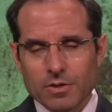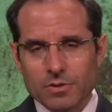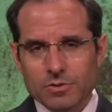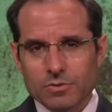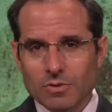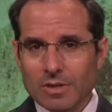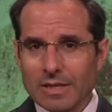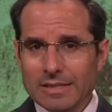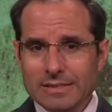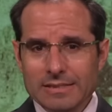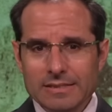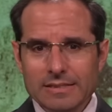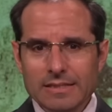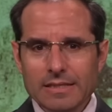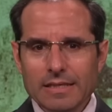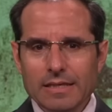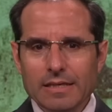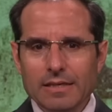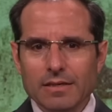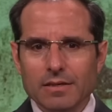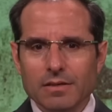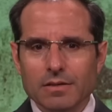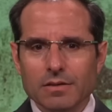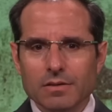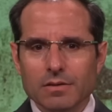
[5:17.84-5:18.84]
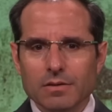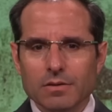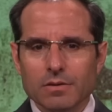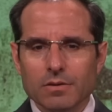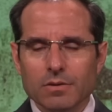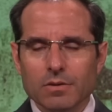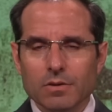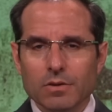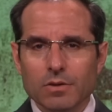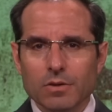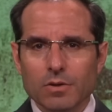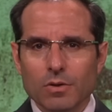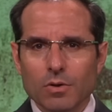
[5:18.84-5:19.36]
So let's see
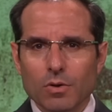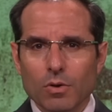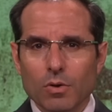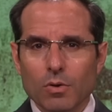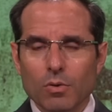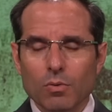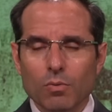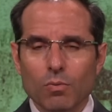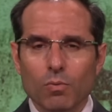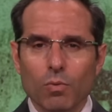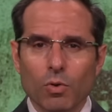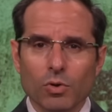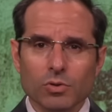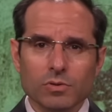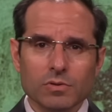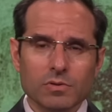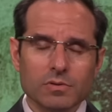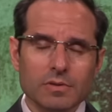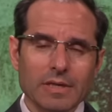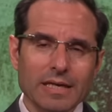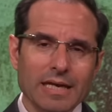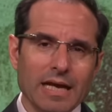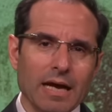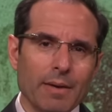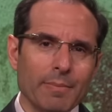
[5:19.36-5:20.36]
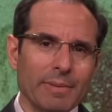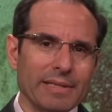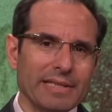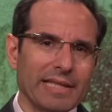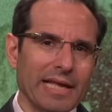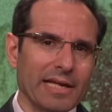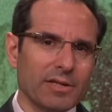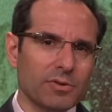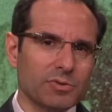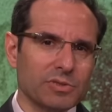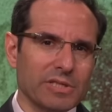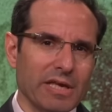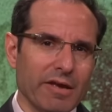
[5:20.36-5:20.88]
what the
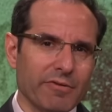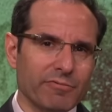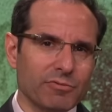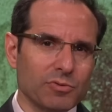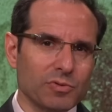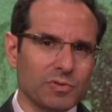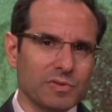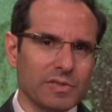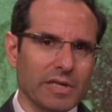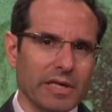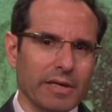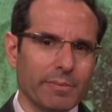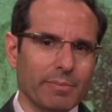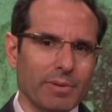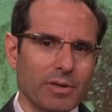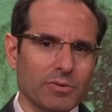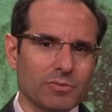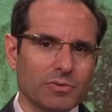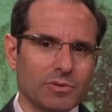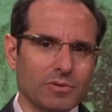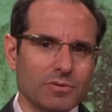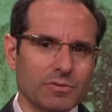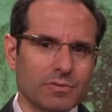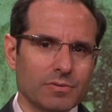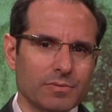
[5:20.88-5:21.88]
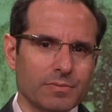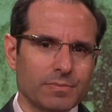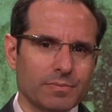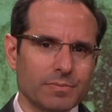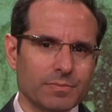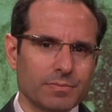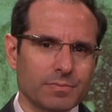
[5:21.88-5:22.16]
commentators have to say about it.